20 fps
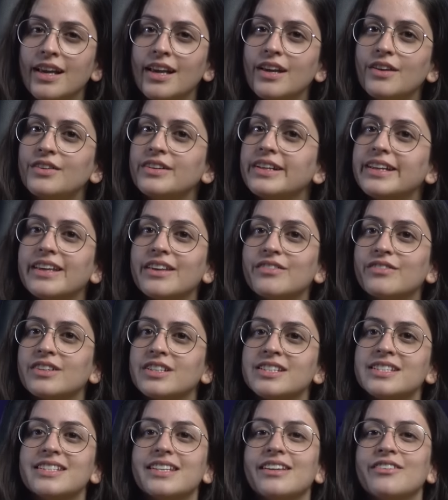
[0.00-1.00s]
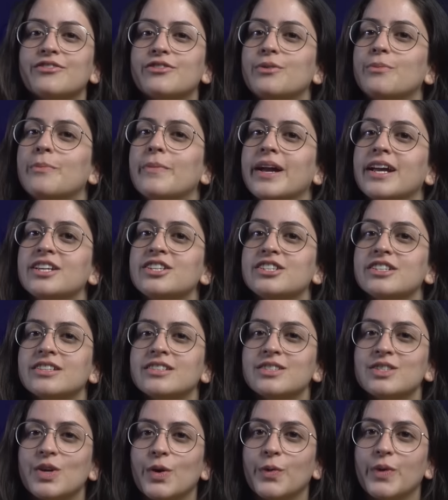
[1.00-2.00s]
it will give us
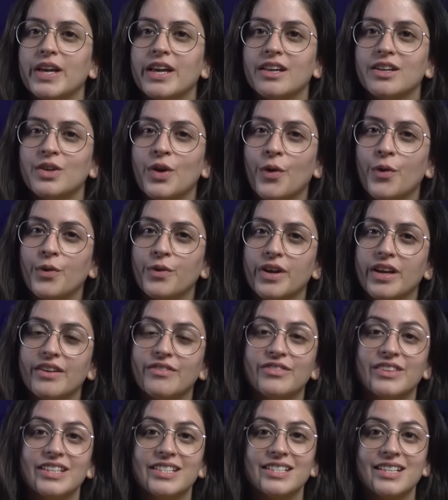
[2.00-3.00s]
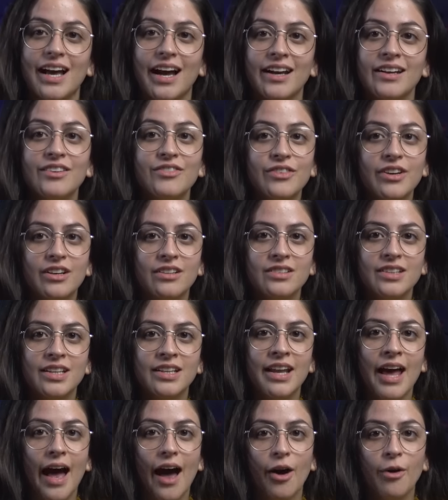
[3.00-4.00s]
information so we can know if this kind of
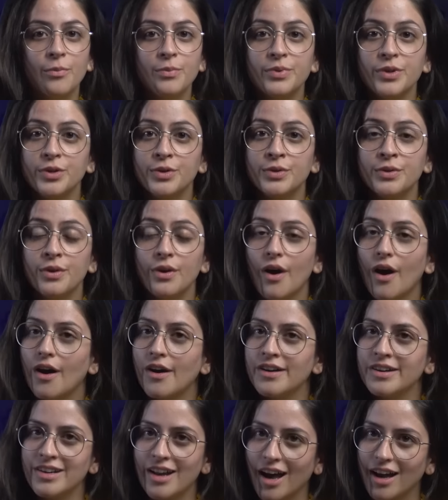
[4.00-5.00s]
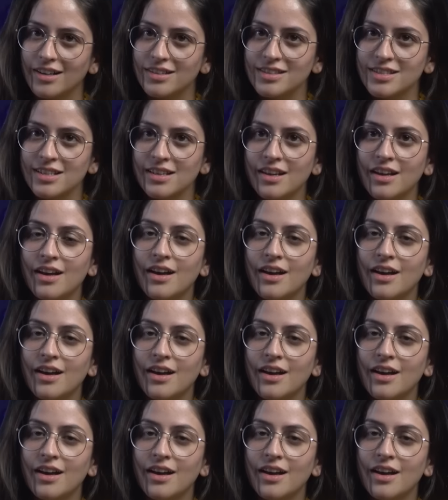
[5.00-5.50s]
content help you or not.